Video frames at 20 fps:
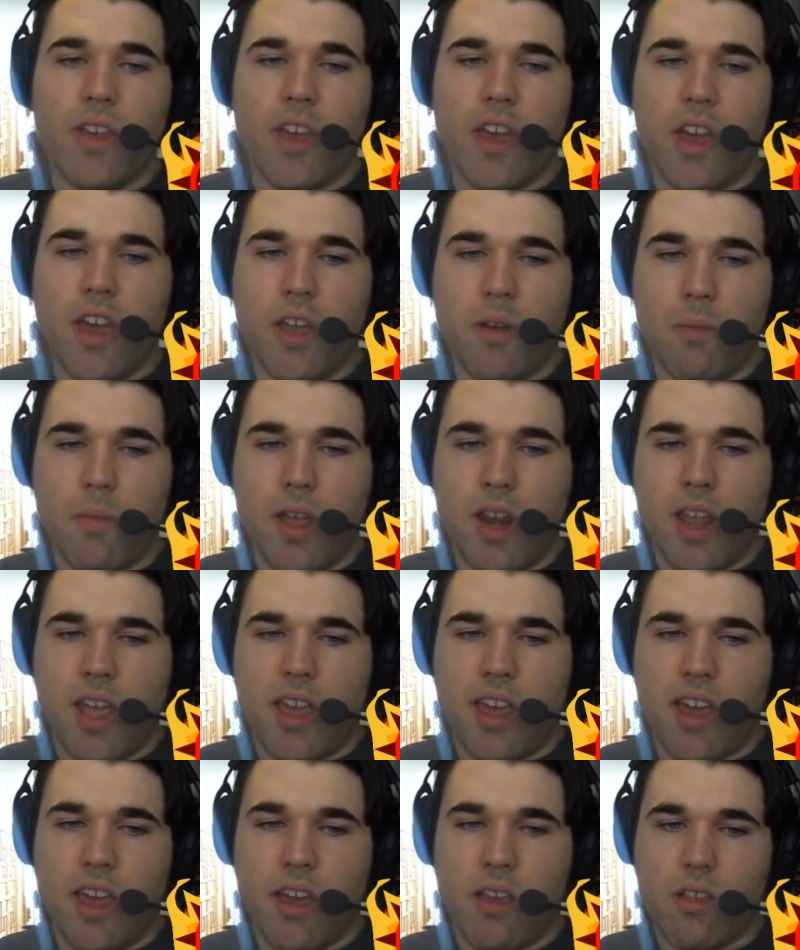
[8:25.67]
In many
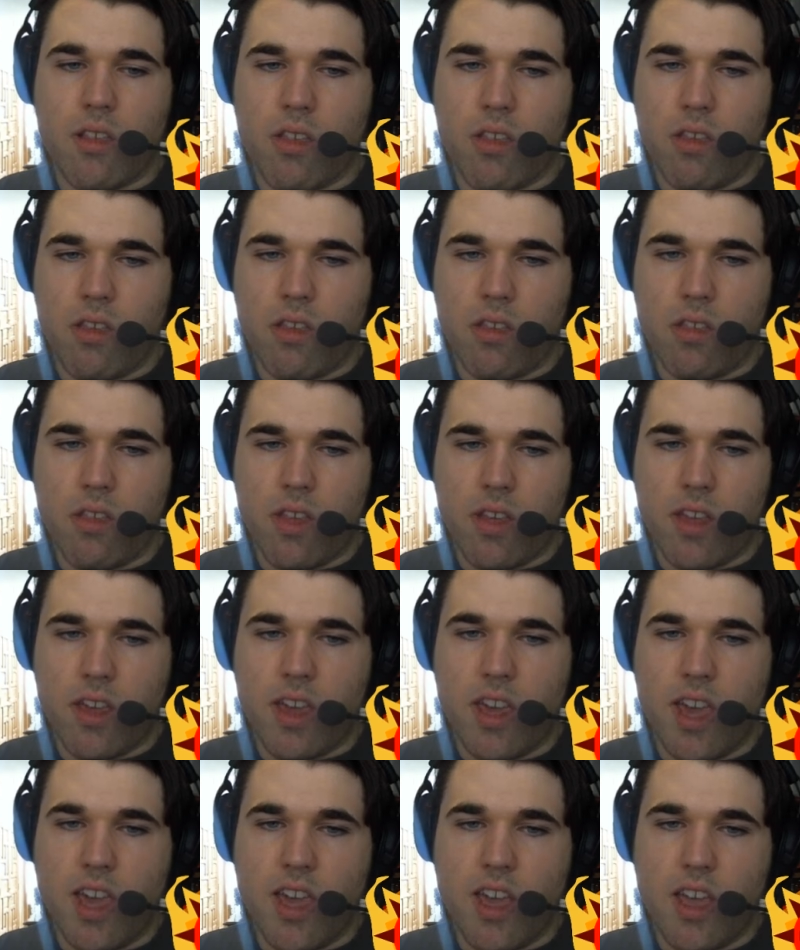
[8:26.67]
cases, the
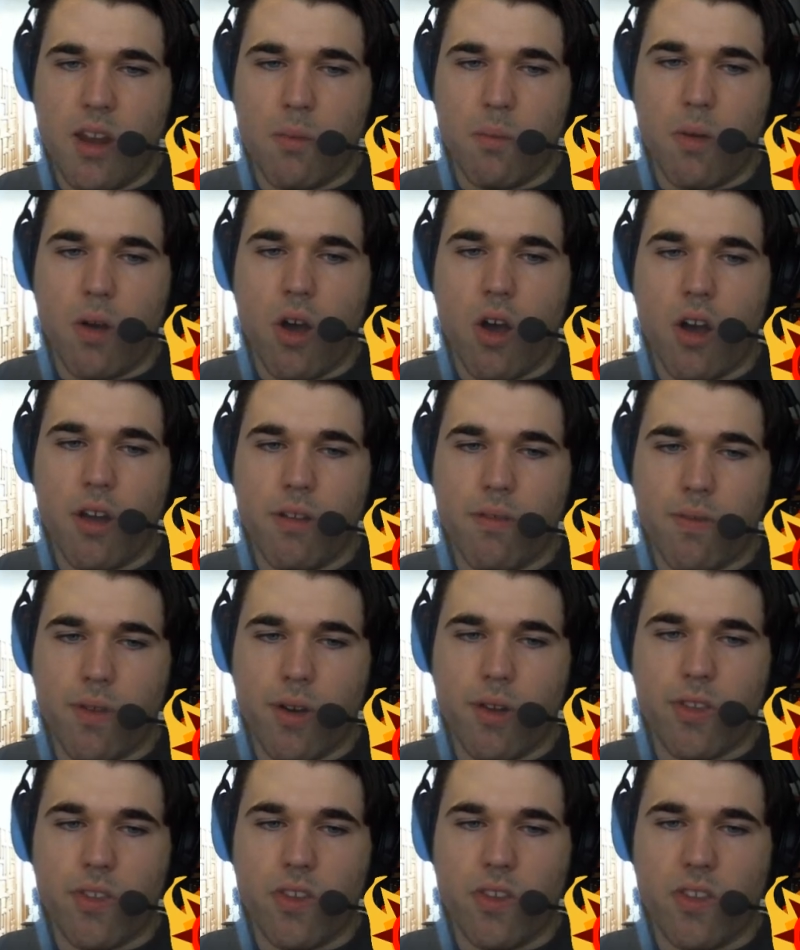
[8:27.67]
king and pawn
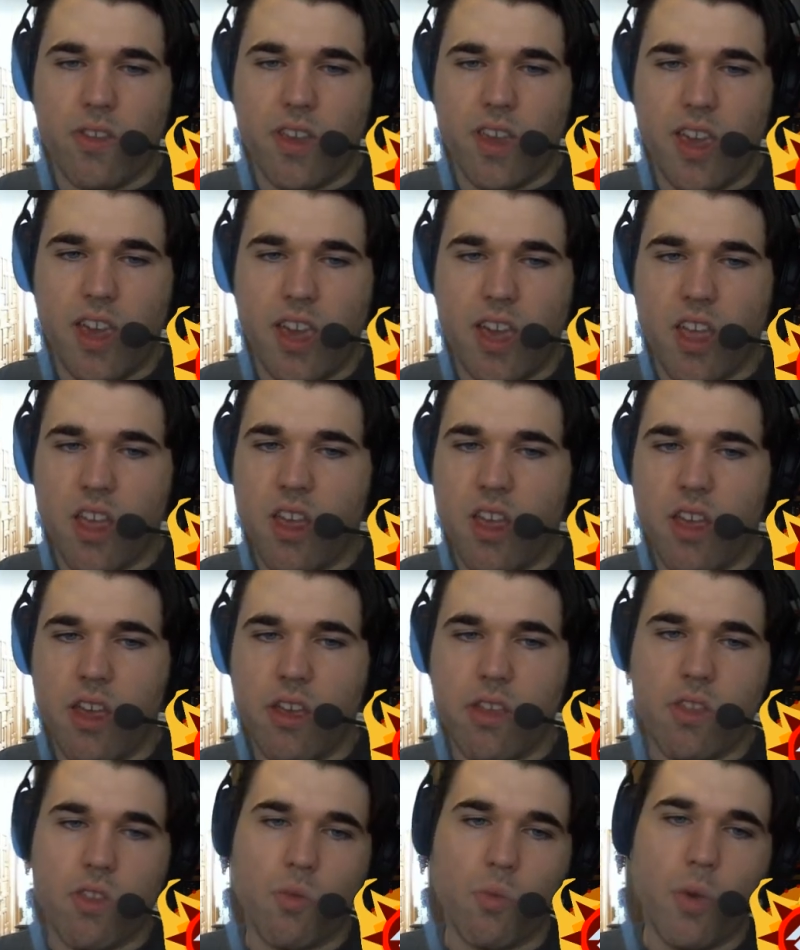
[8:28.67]
versus king
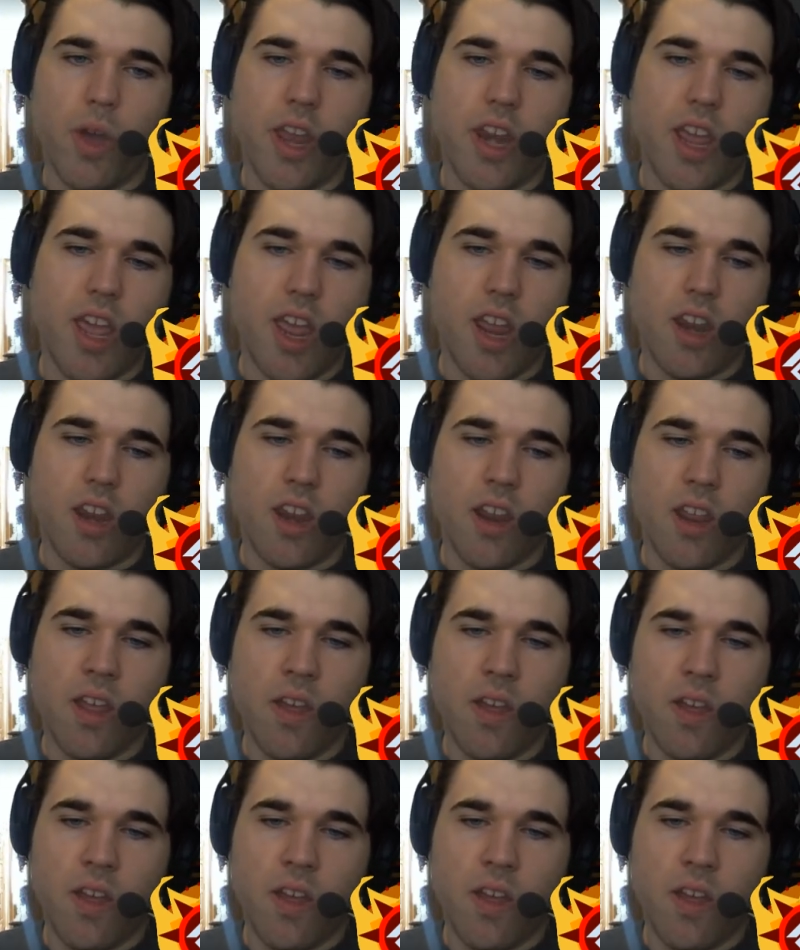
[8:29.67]
is winning